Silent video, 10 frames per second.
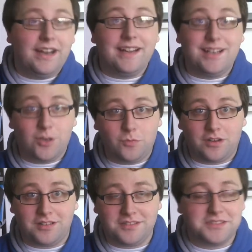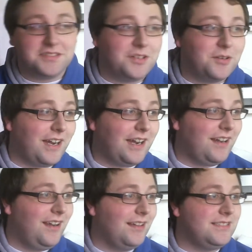Gilmore Girls. Okay,
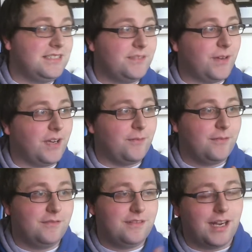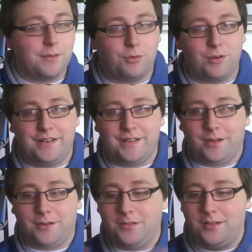season 5. Not important
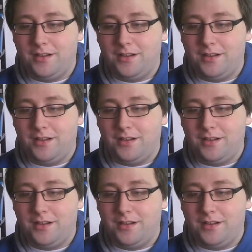though.